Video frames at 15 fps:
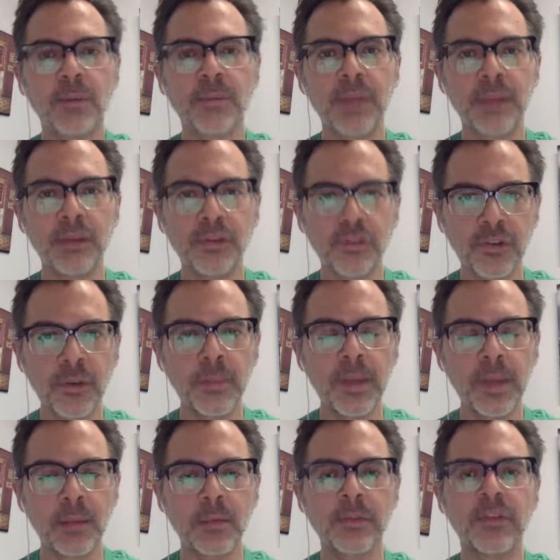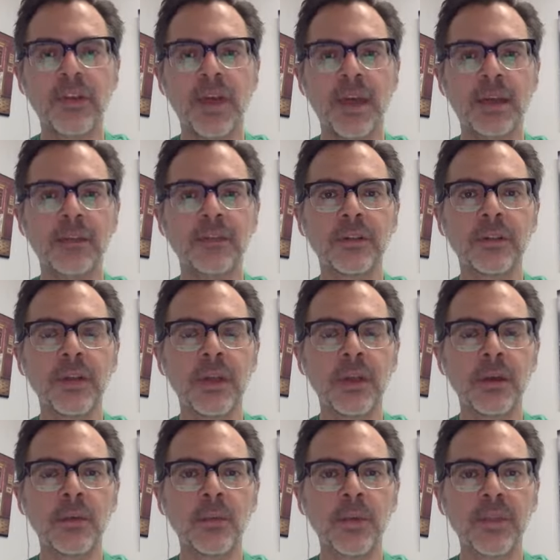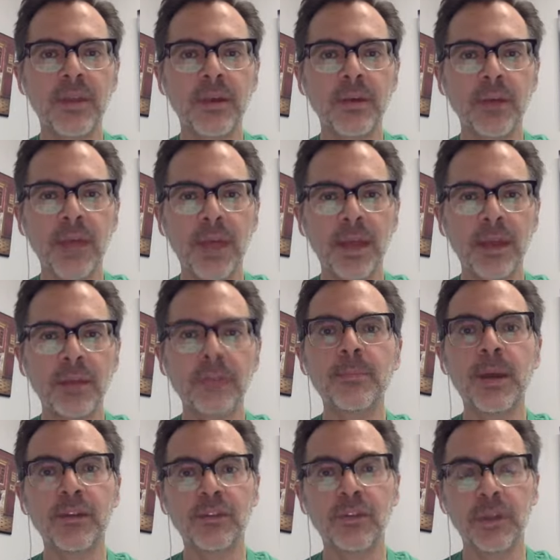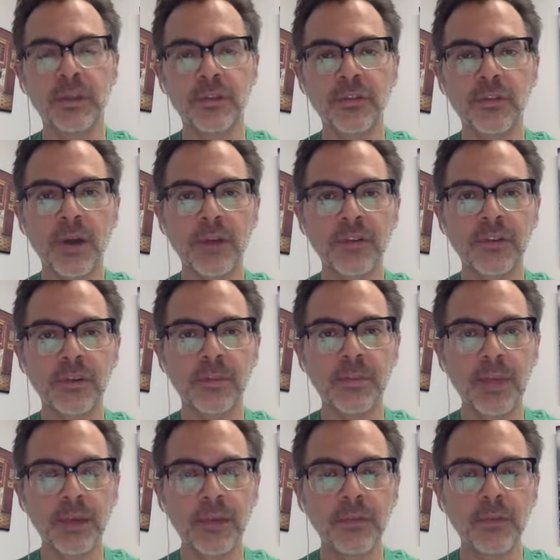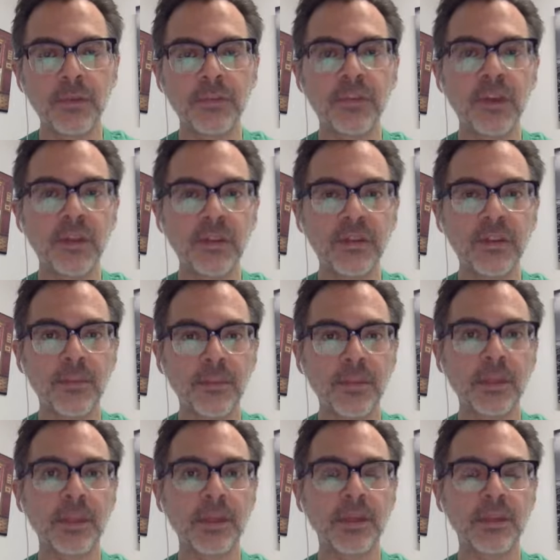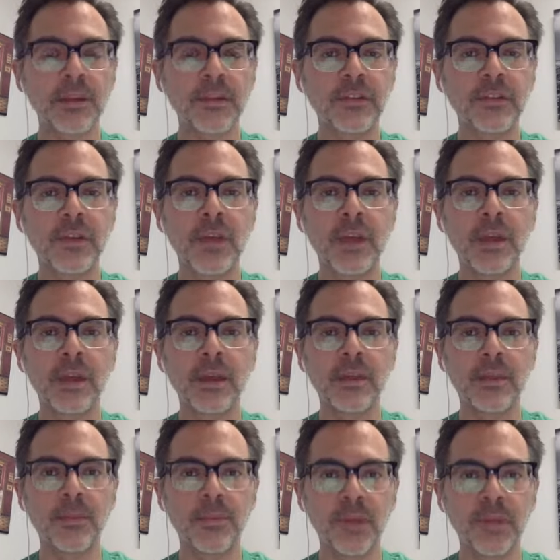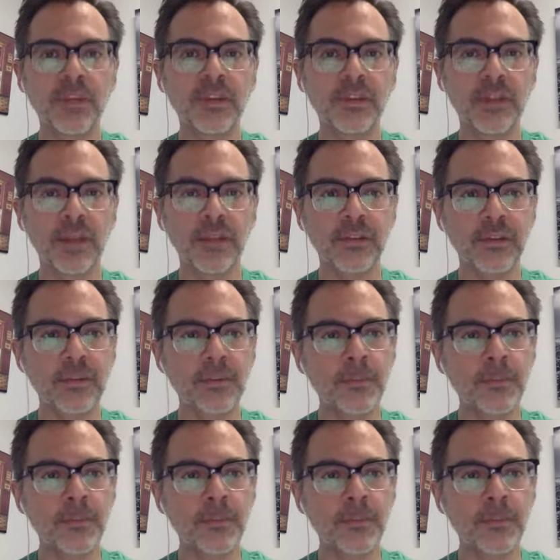that you should be able to handle without any special instruction because we've done something like this in the previous lesson.